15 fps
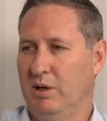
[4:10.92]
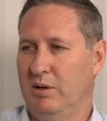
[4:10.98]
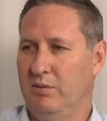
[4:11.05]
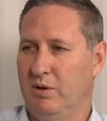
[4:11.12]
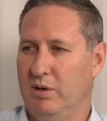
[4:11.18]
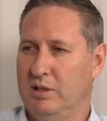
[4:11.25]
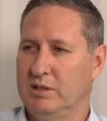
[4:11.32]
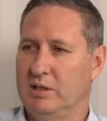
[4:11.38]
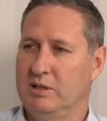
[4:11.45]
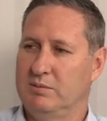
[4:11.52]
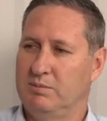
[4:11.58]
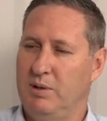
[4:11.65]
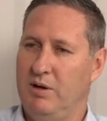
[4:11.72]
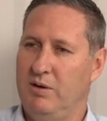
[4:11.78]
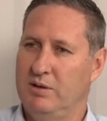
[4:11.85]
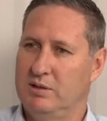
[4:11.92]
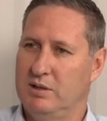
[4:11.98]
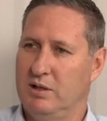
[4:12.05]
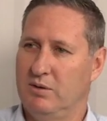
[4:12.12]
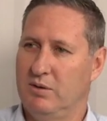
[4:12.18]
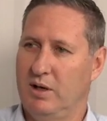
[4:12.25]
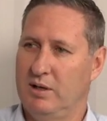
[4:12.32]
everyone is
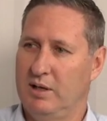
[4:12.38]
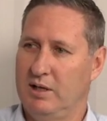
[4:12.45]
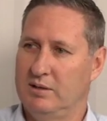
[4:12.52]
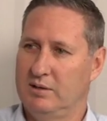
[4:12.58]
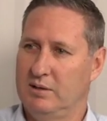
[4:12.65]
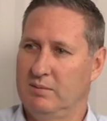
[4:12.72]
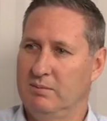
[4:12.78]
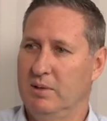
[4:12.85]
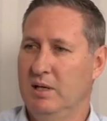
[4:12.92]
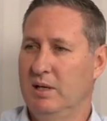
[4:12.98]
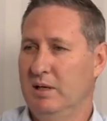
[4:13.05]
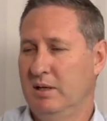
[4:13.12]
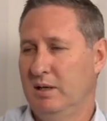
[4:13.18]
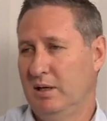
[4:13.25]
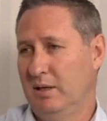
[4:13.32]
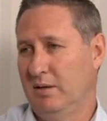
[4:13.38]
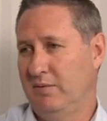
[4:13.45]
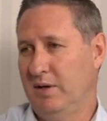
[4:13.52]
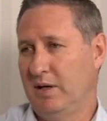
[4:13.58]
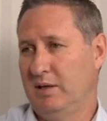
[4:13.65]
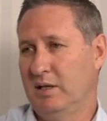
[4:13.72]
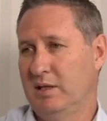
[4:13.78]
experiencing around Eskom and the
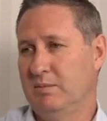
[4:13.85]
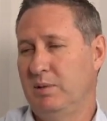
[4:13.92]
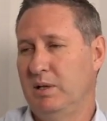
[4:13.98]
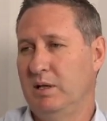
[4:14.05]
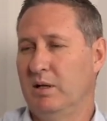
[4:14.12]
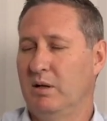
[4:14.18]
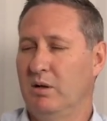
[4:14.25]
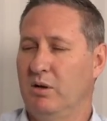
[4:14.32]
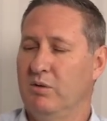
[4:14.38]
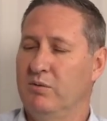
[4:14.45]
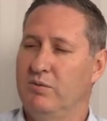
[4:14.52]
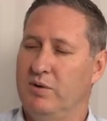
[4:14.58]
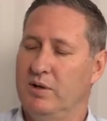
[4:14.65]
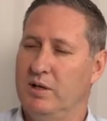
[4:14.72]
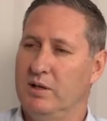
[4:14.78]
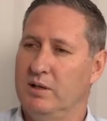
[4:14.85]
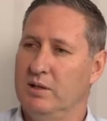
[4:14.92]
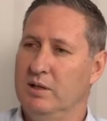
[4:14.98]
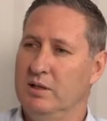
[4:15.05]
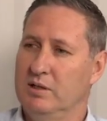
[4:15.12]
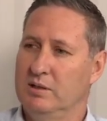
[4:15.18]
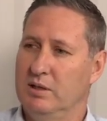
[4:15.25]
fact there's been a lot of
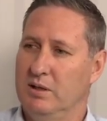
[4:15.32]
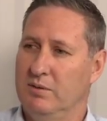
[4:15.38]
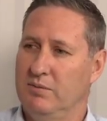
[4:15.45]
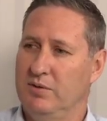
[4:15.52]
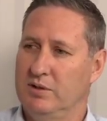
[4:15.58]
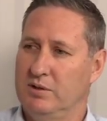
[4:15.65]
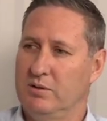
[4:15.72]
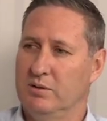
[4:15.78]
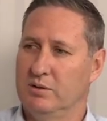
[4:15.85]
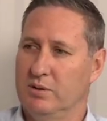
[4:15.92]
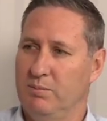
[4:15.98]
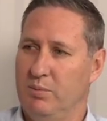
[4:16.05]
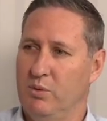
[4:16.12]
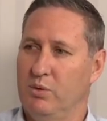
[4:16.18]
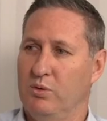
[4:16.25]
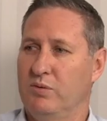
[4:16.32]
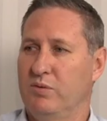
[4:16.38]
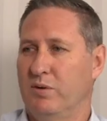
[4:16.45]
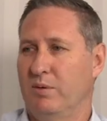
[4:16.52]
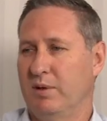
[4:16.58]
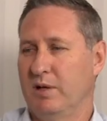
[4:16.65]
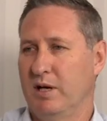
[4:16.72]
uh, fiscal support
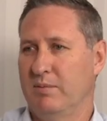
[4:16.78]
from the